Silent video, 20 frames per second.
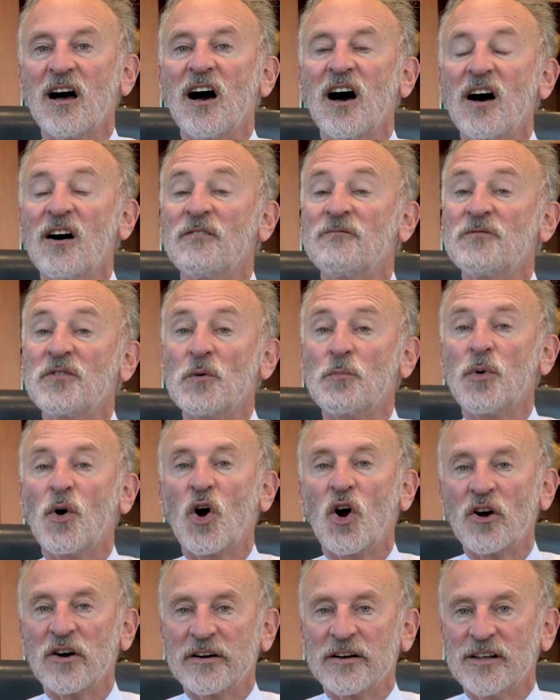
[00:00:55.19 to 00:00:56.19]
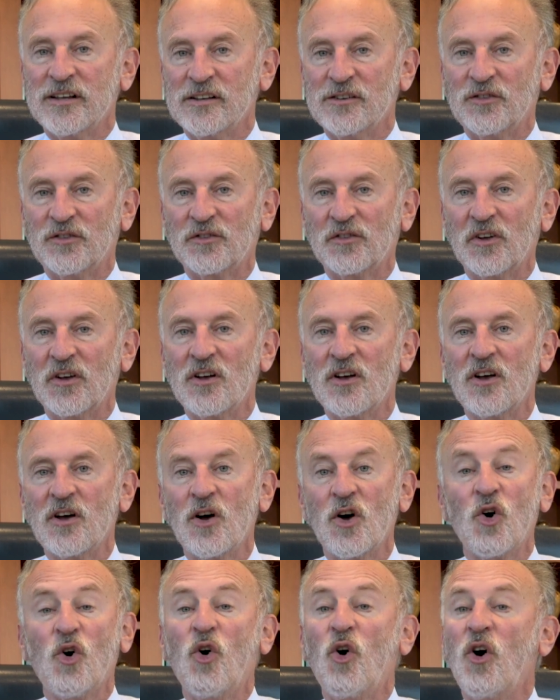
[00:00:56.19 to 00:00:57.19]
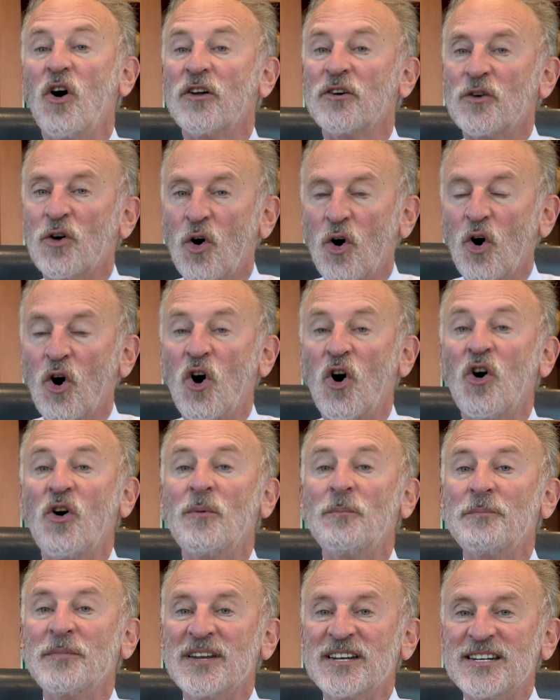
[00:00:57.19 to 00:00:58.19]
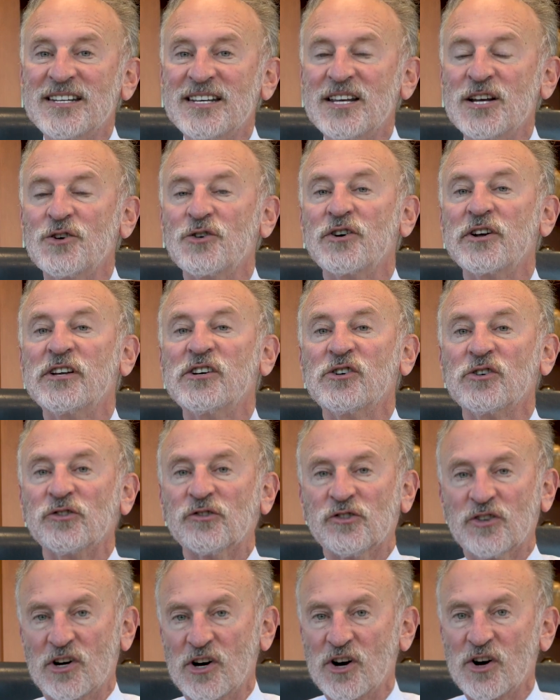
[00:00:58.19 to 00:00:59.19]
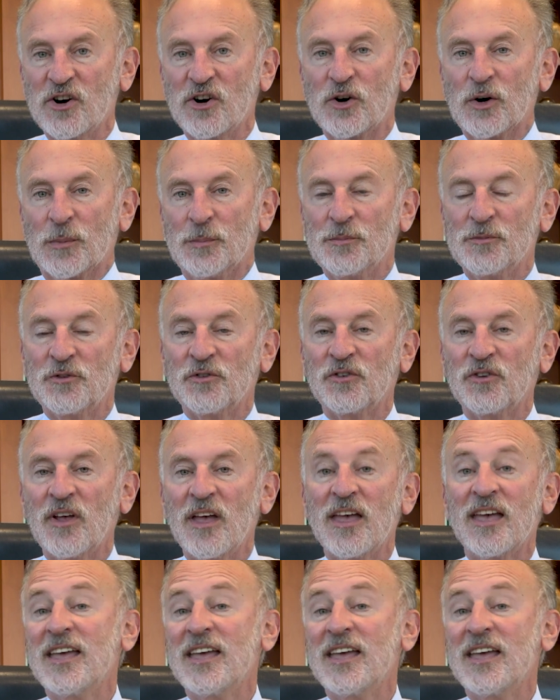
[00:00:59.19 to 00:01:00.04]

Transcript: of the parties on all material terms